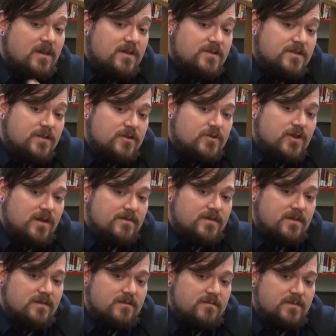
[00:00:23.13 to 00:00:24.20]
And it's your job
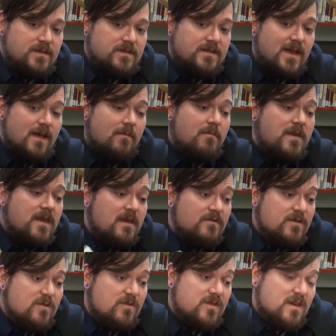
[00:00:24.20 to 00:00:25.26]
to tell me
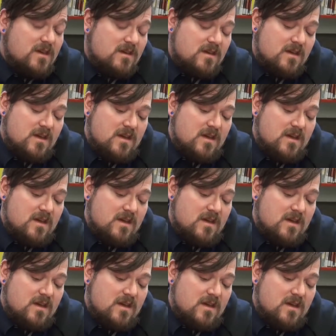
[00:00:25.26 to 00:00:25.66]
if you think